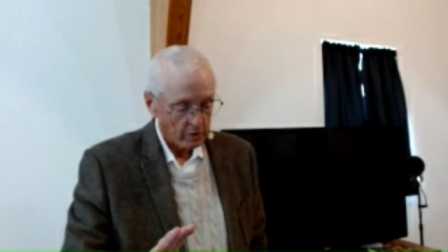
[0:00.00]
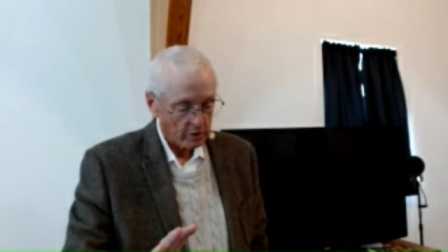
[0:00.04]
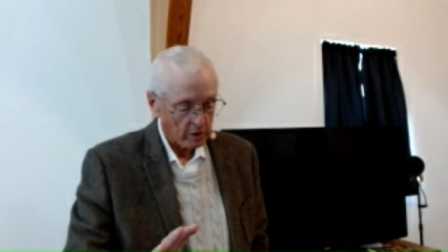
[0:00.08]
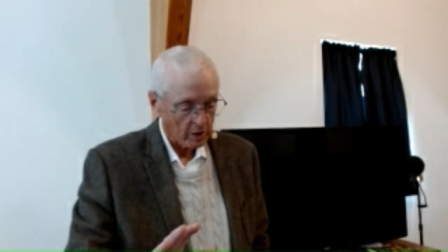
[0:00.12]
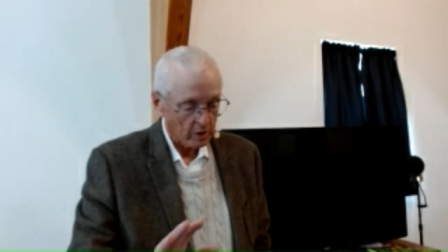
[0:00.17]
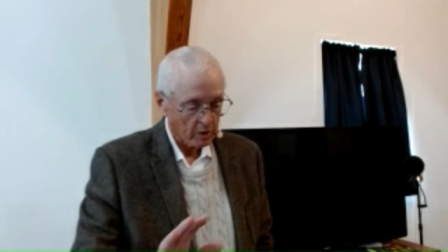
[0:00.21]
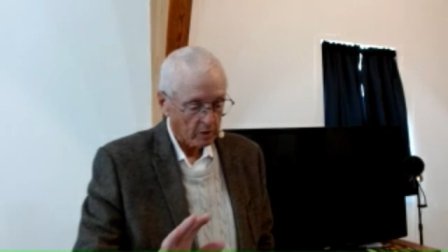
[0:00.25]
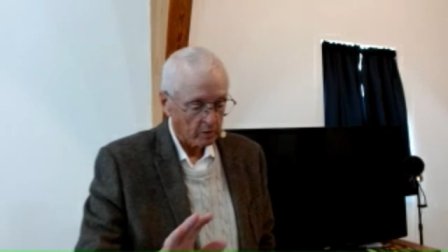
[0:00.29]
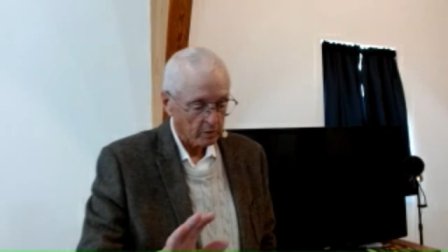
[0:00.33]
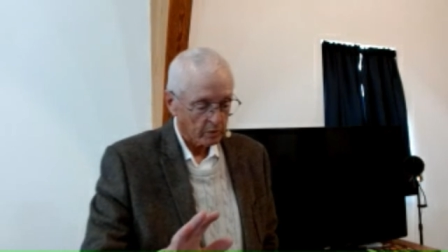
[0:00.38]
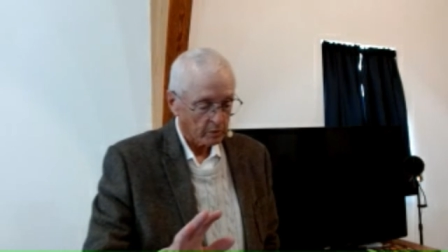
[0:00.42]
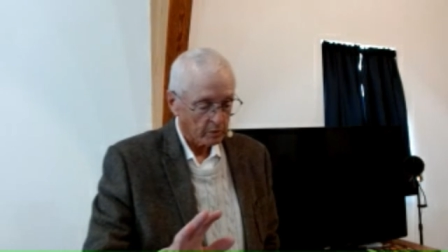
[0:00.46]

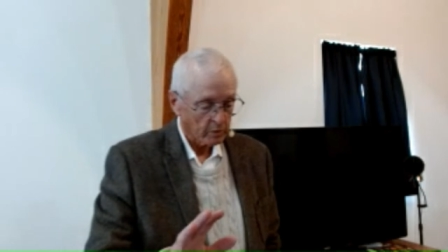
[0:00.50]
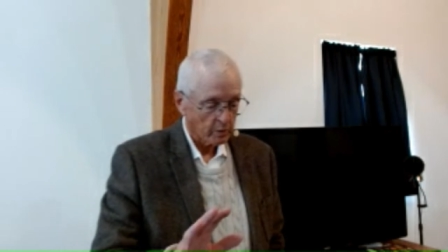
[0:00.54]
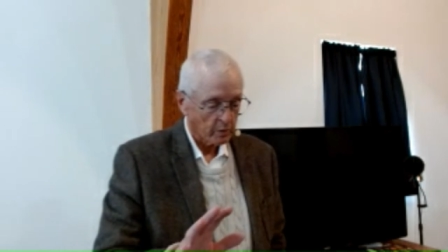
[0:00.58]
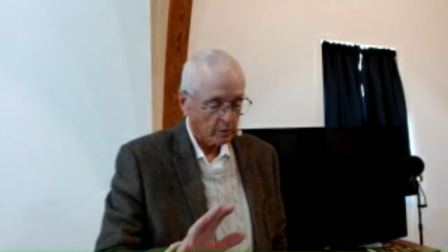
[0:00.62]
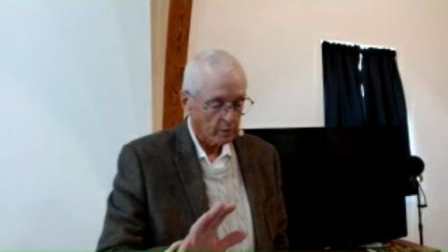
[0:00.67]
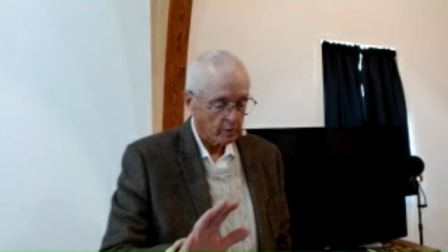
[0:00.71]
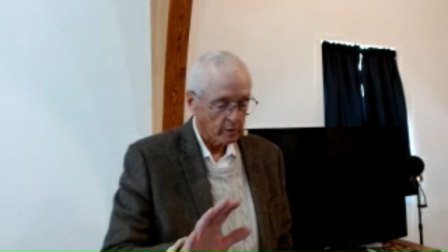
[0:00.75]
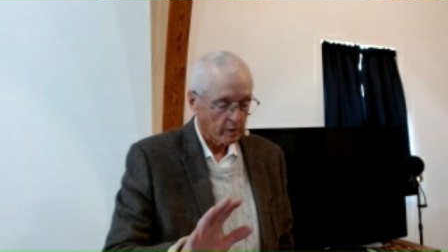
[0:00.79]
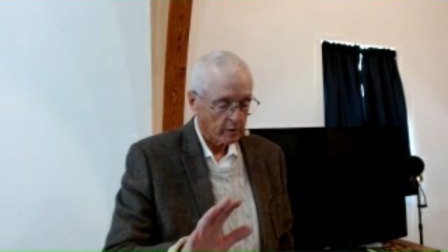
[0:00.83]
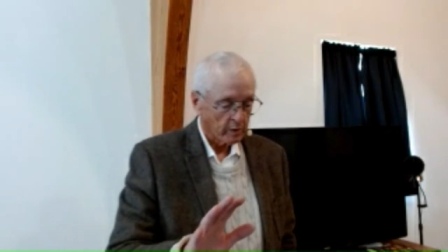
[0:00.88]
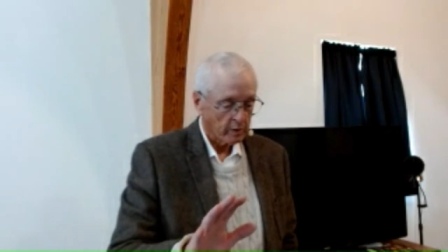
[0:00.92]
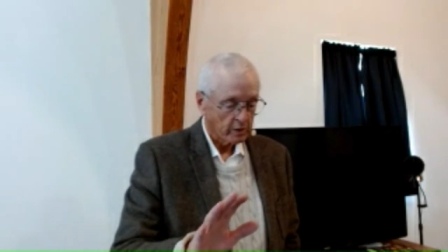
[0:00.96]
No.
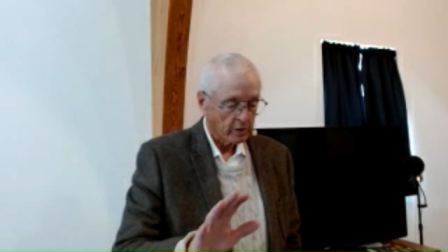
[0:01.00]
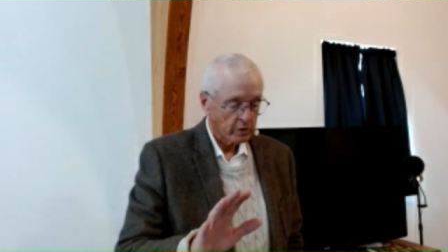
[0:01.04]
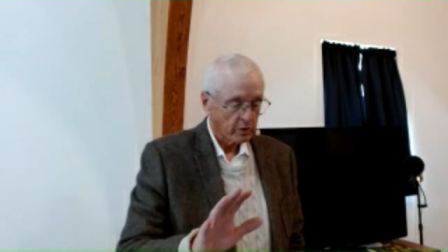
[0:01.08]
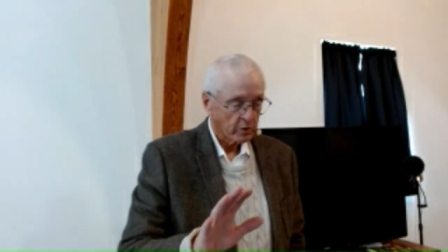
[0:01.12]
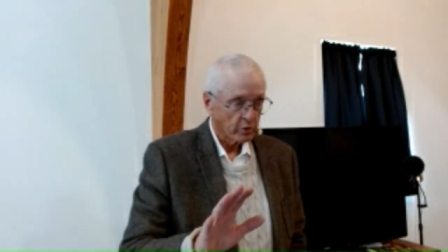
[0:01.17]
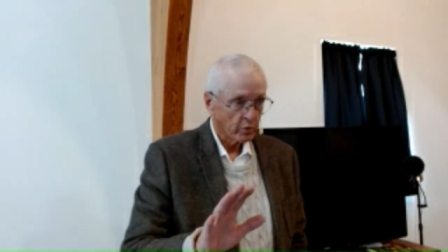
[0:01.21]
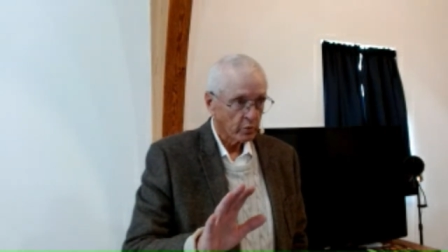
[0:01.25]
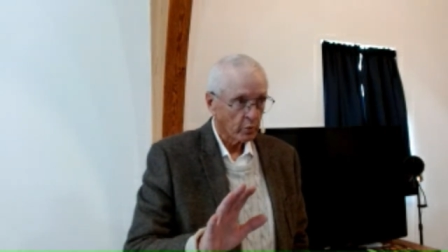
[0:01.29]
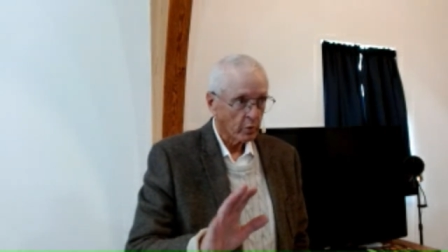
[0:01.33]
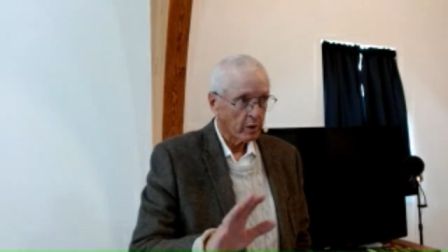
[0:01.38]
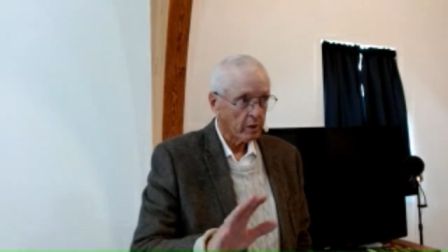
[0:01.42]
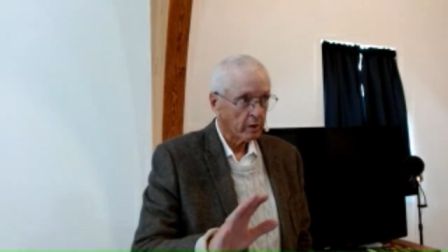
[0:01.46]

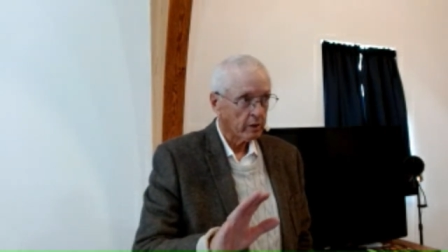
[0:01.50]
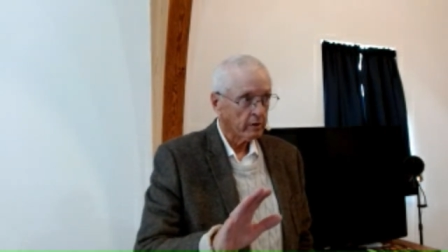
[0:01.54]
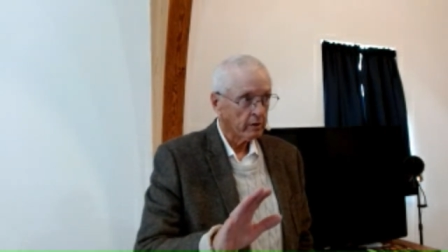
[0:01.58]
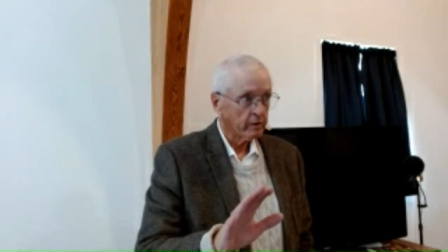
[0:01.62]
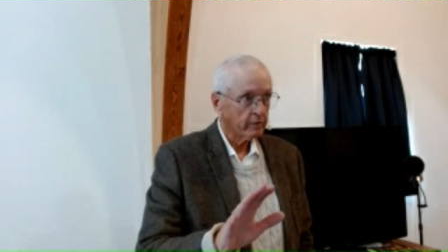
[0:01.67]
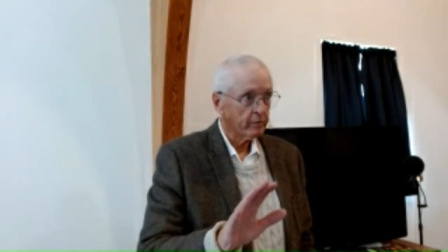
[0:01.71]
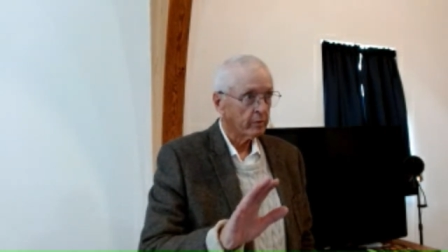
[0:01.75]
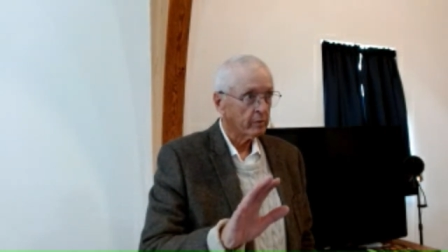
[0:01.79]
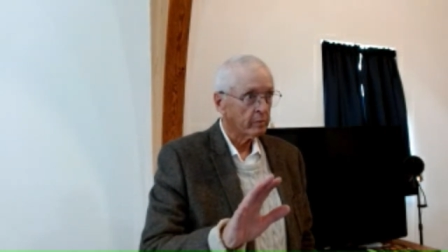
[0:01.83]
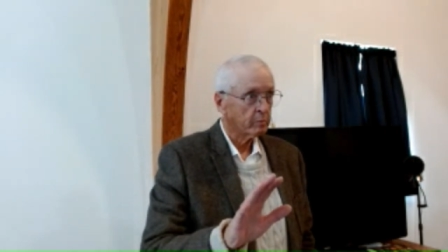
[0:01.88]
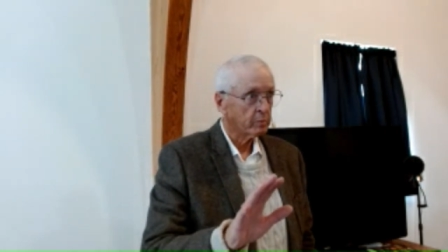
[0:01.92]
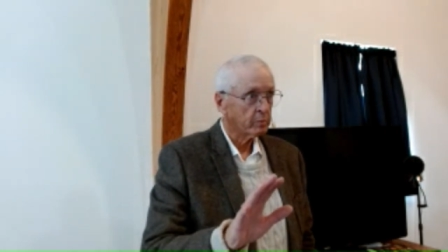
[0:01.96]

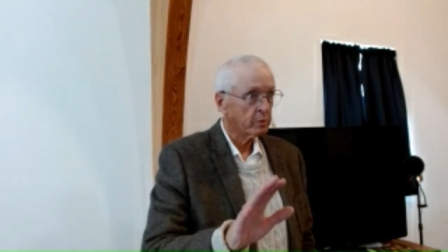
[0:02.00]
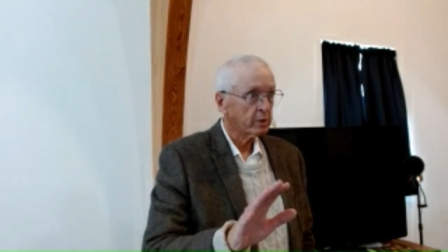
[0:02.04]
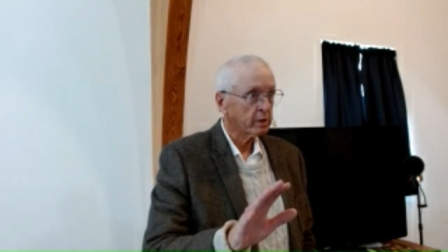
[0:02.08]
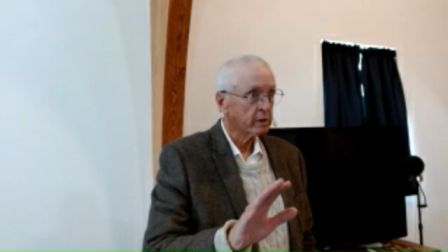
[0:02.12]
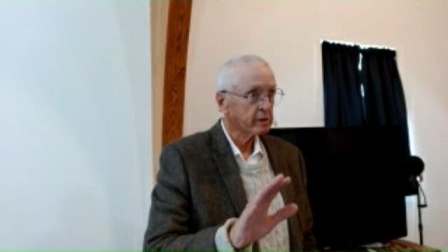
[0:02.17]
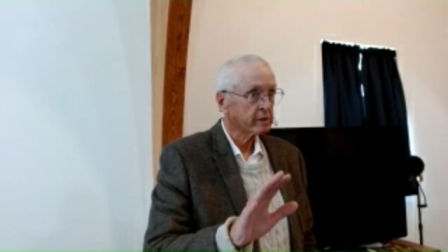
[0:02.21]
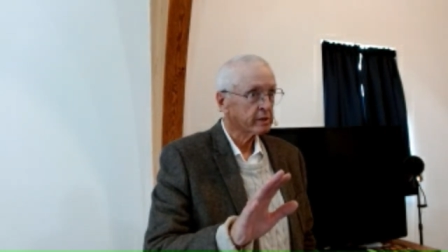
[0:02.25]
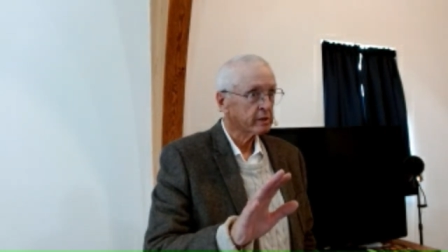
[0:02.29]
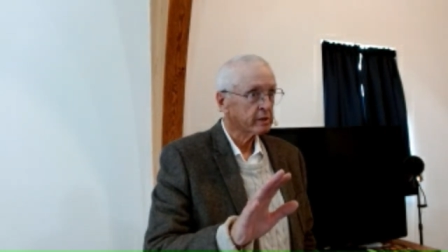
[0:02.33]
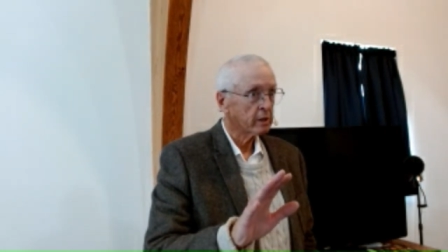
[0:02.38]
12 books